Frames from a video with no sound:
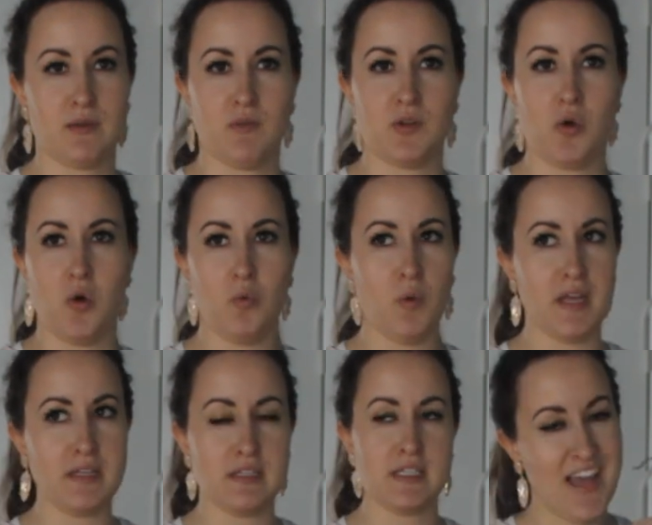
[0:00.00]
I don't want to go
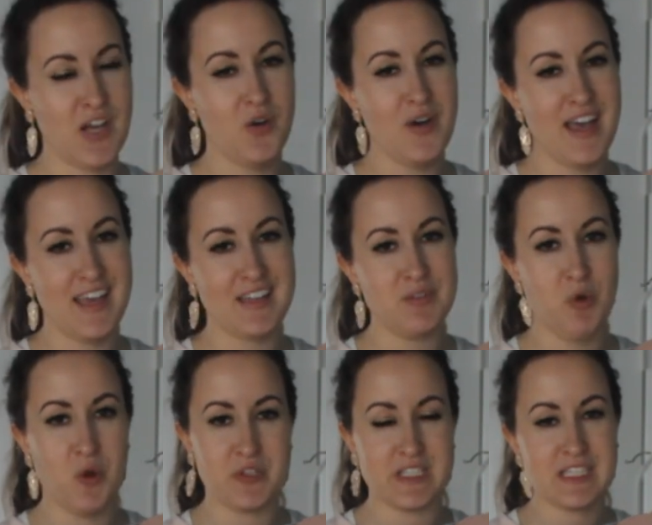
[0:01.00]
white I go ahead
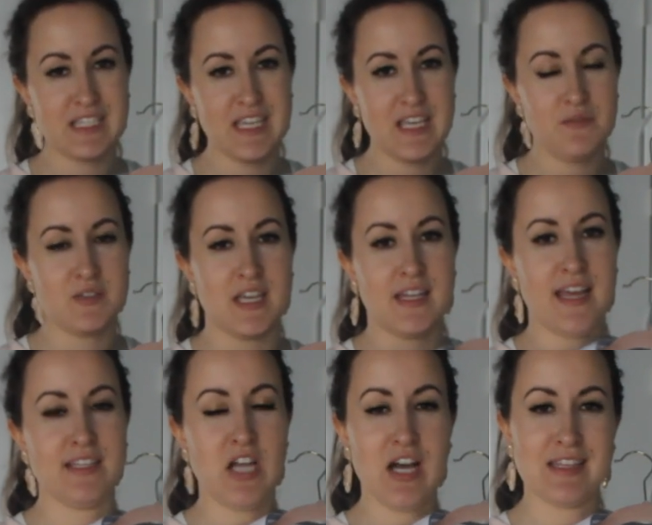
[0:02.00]
roll the sleeves and
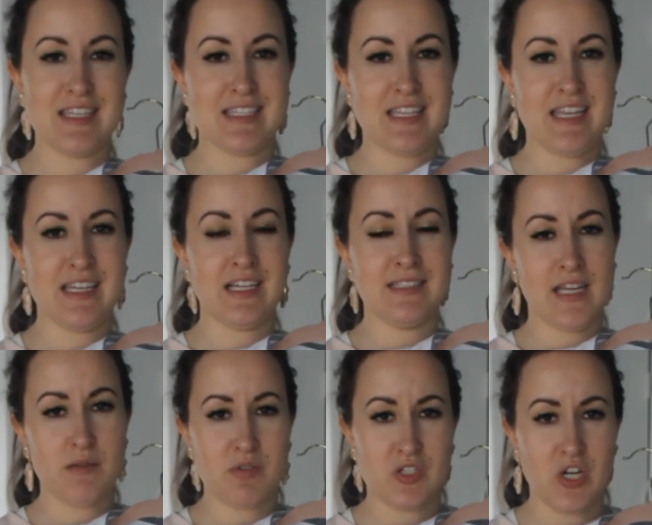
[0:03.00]
I tuck this in a
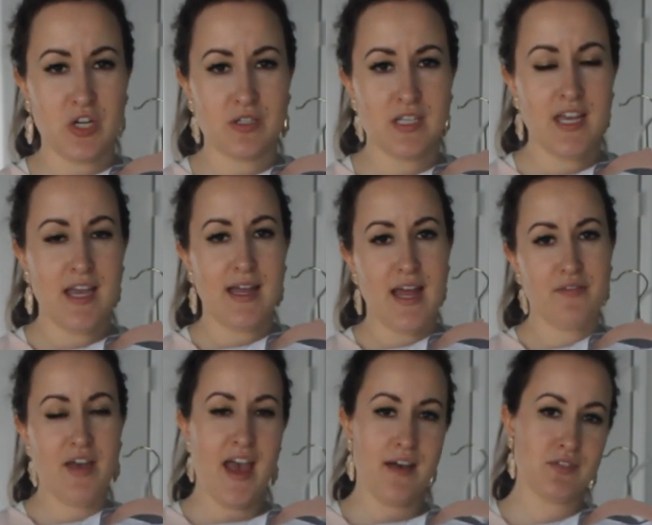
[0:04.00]
denim skirt and I have
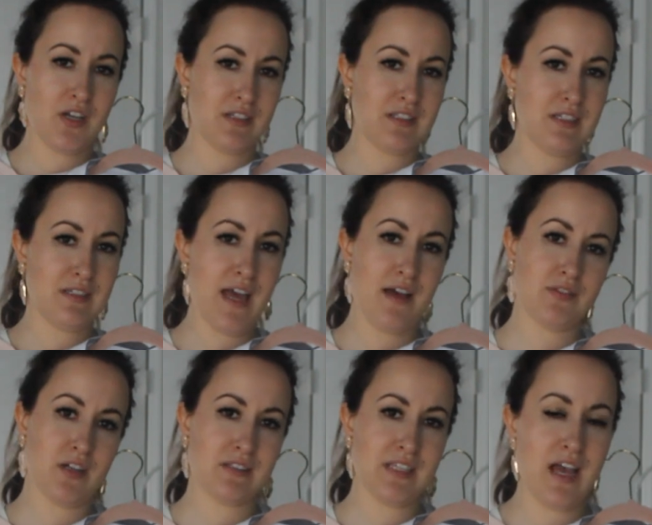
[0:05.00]
it half tucked in
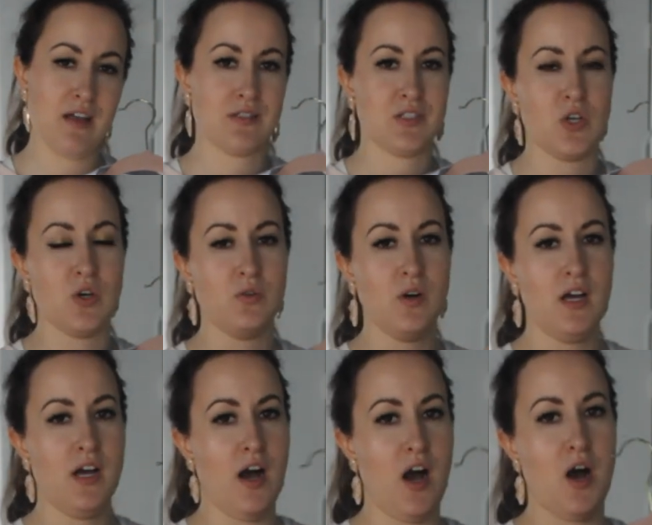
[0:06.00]
half tucked out so
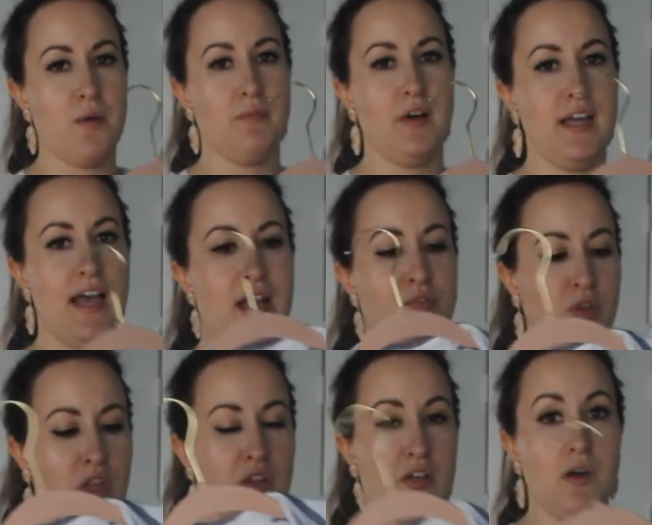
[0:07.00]
um, I
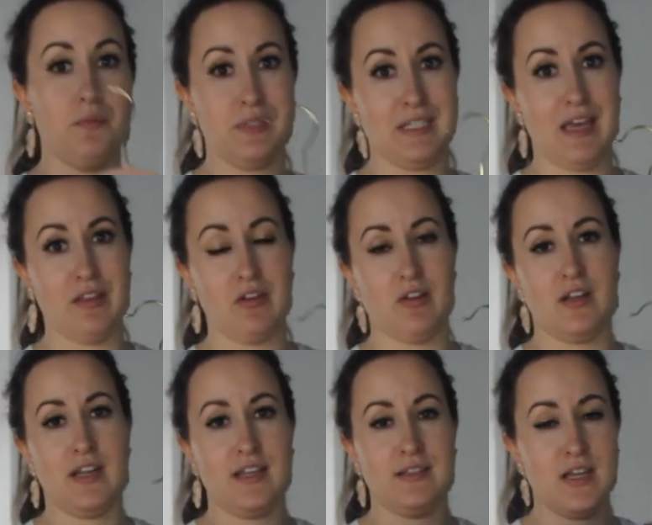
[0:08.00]
really look put together
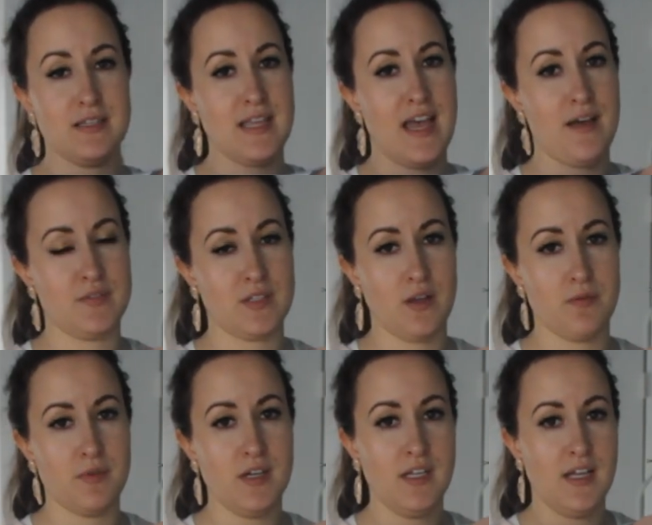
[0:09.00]
and it does have
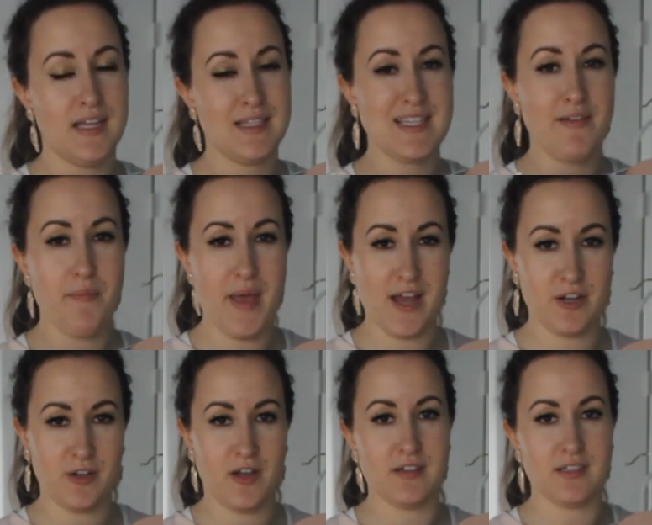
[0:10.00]
some it does have a
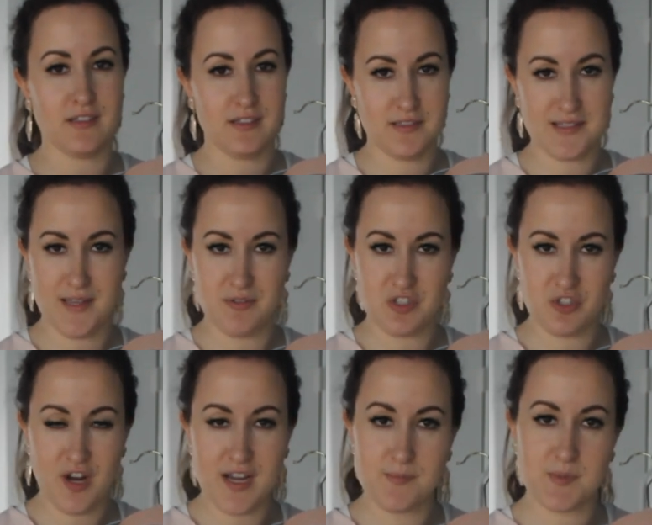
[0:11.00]
pattern on it it does have
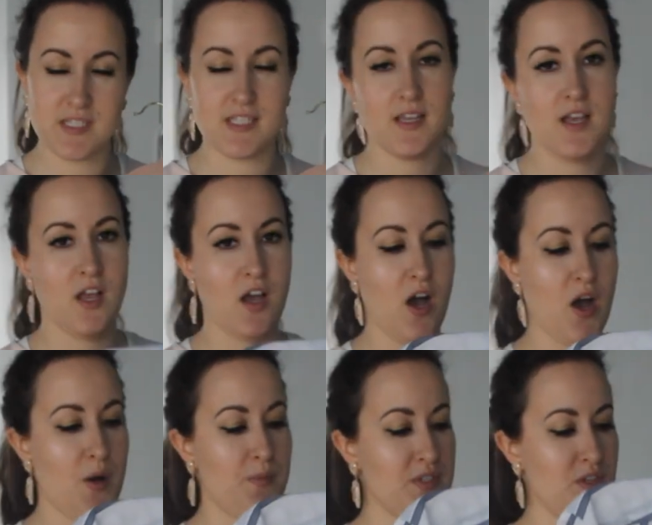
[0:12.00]
stripes
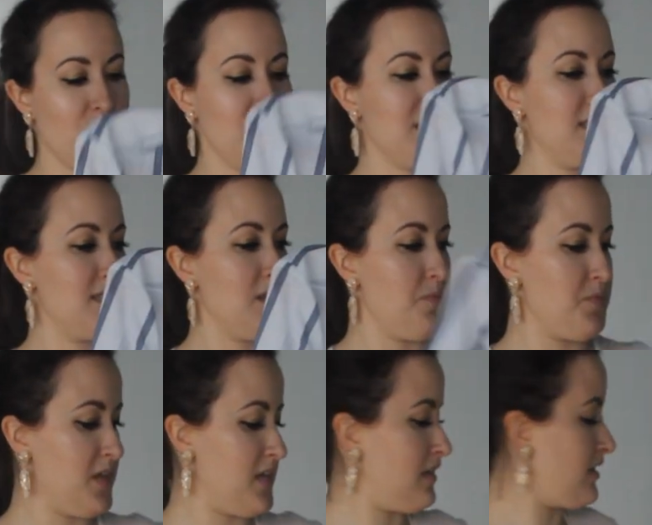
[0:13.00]
um, so this is
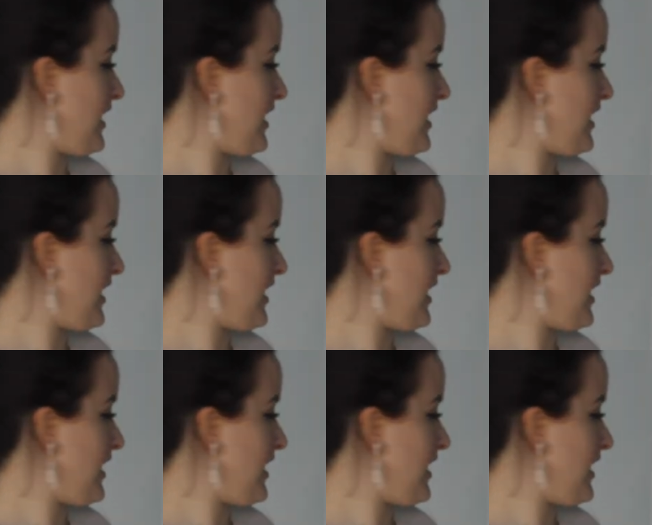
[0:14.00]
something